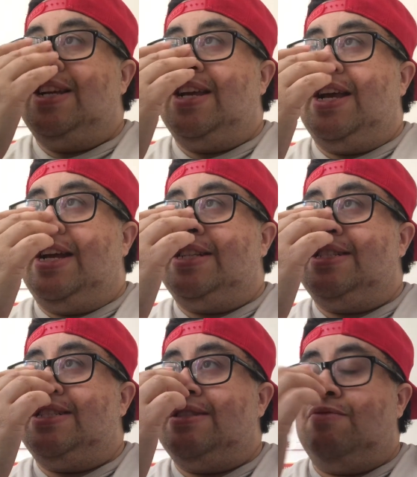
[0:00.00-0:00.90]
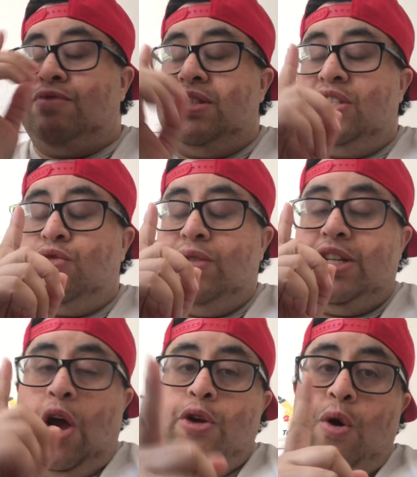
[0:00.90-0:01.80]
which we
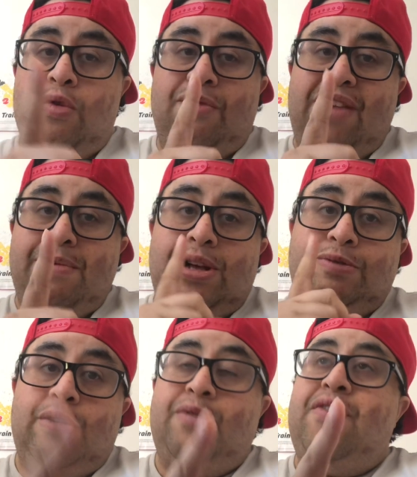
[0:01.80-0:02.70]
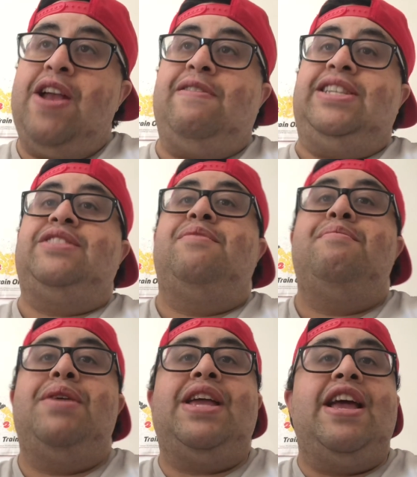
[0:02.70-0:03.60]
don't call them vampires, we call them fairies.
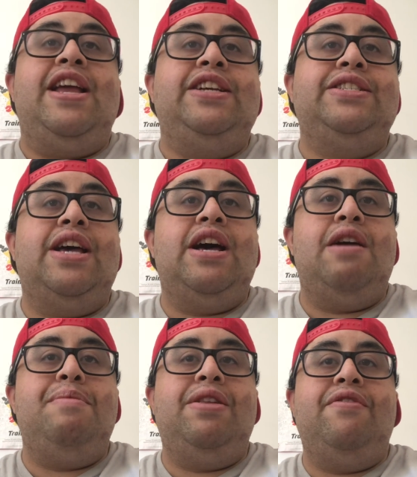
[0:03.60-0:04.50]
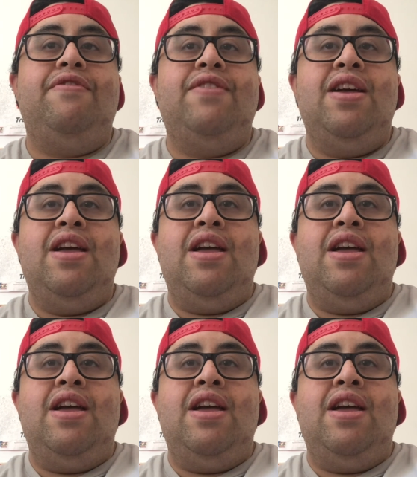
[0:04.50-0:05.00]
But yeah, here's a bit of